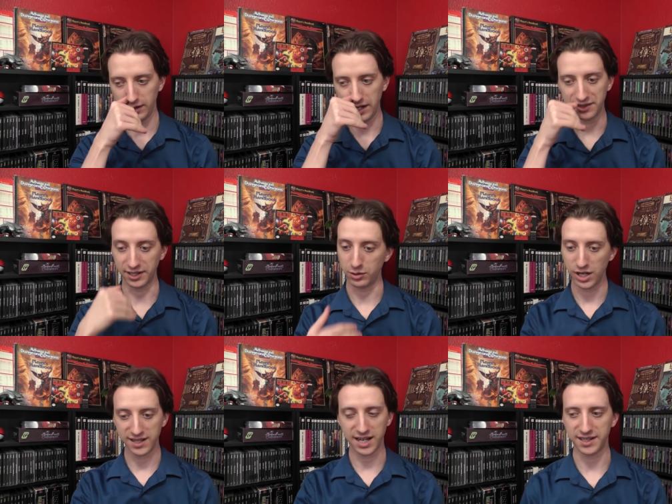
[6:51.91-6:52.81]
And I was like, you
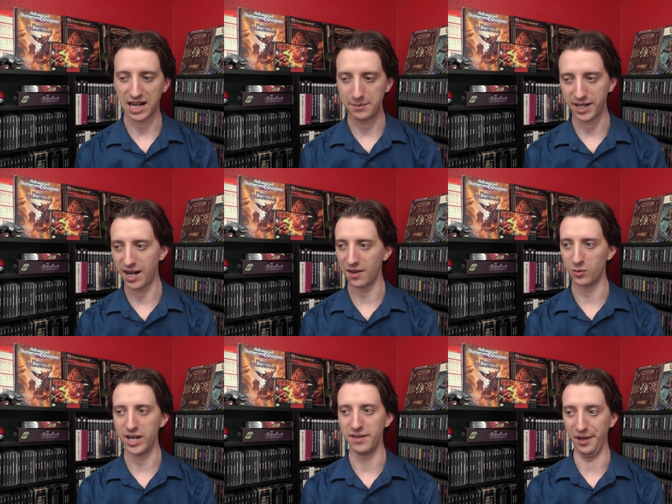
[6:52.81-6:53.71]
guys got time to get out of the
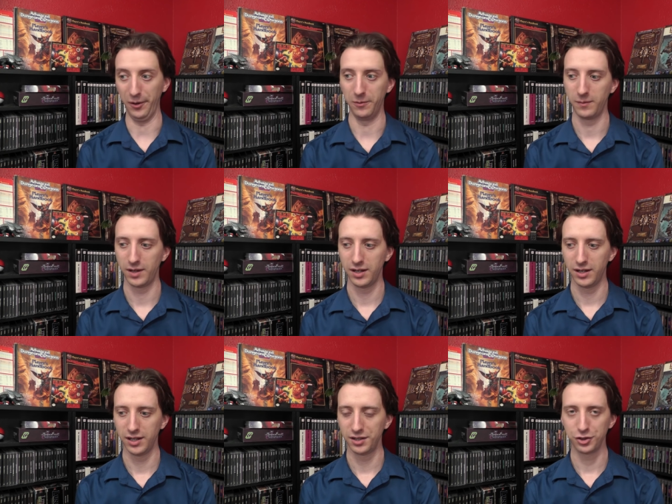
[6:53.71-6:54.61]
way though.
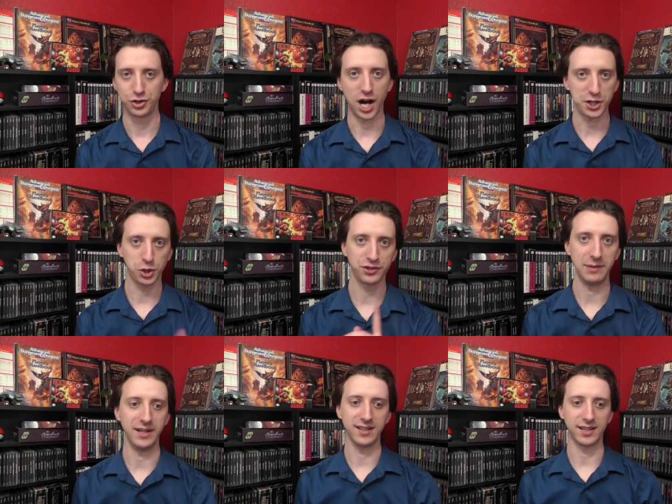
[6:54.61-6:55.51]
Josh looks at
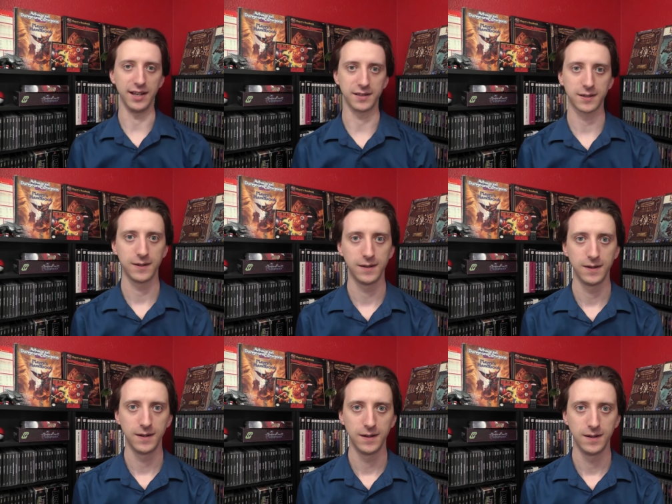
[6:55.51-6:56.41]
me and he says,
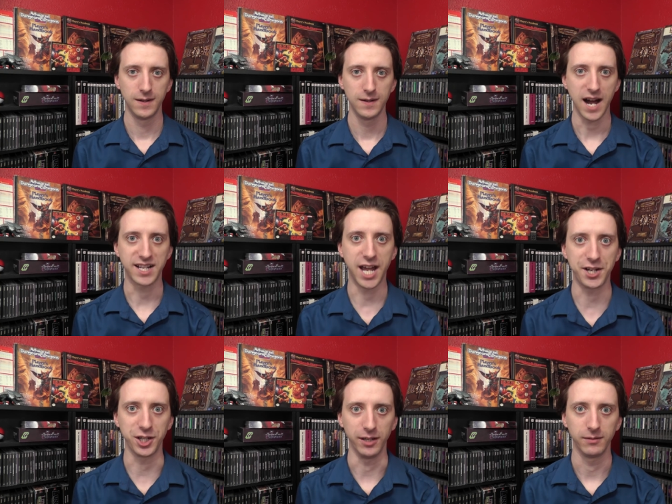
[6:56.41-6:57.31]
I
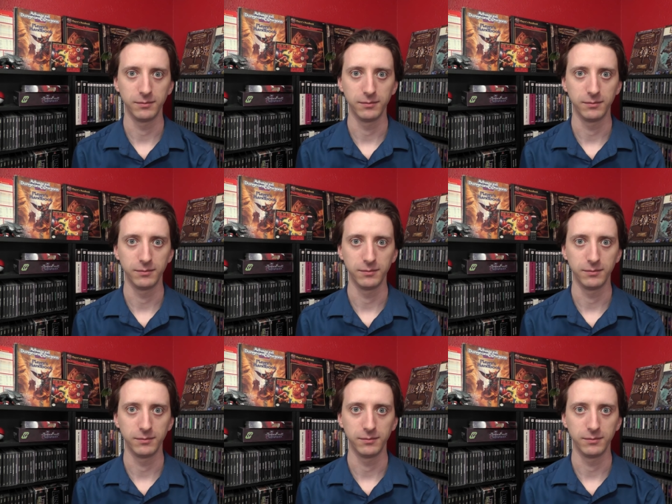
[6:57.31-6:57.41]
catch it.